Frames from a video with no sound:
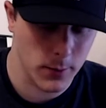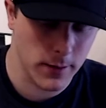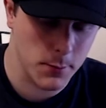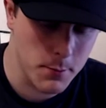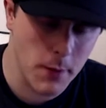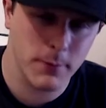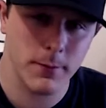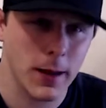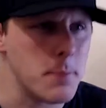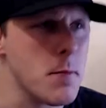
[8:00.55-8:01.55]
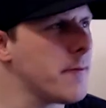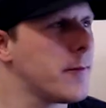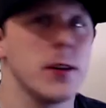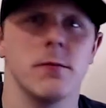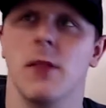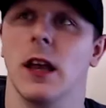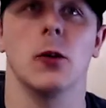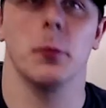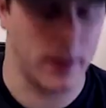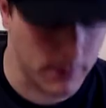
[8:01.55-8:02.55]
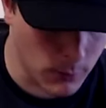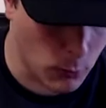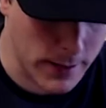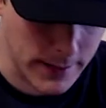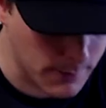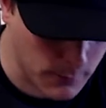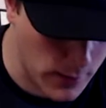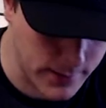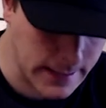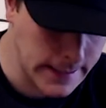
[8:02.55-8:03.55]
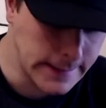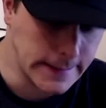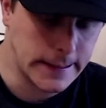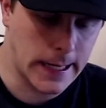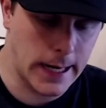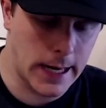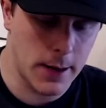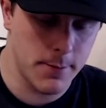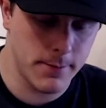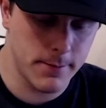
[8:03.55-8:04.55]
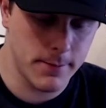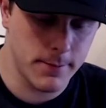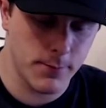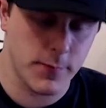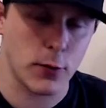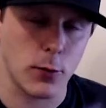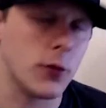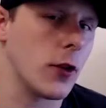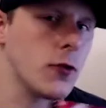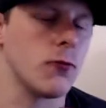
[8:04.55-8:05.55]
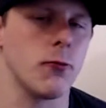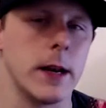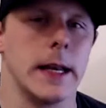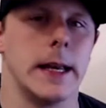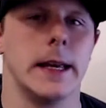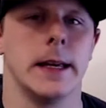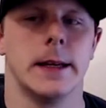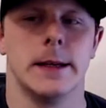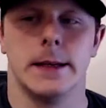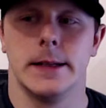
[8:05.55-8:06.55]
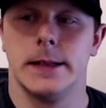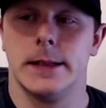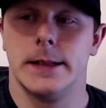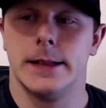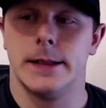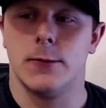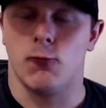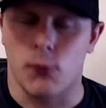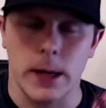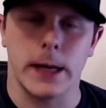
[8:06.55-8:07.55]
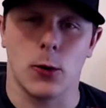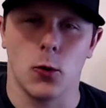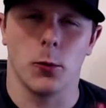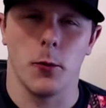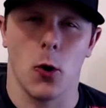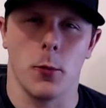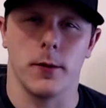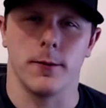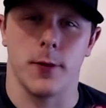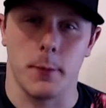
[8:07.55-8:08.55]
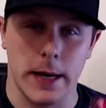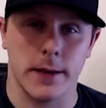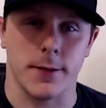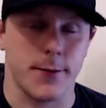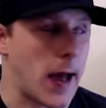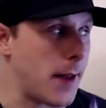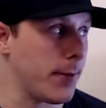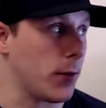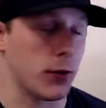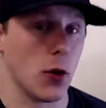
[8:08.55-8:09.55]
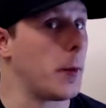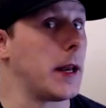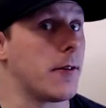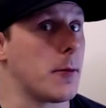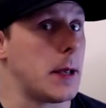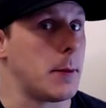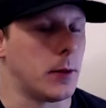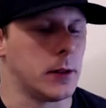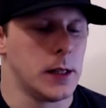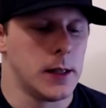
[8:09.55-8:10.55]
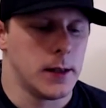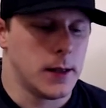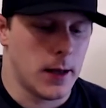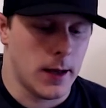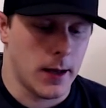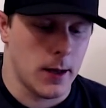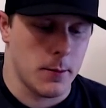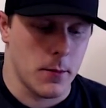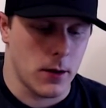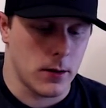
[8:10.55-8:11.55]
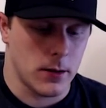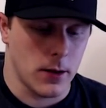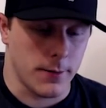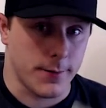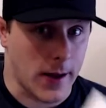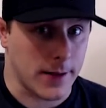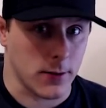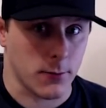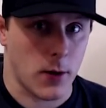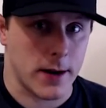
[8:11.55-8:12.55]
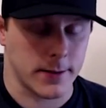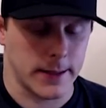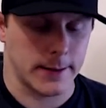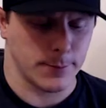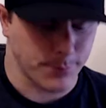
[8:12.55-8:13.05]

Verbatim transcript: It's month, like month and a little bit already. Crazy. Um, this was such a really, really cool moment for me as a fan, for so many other people, um, of fans of wrestling.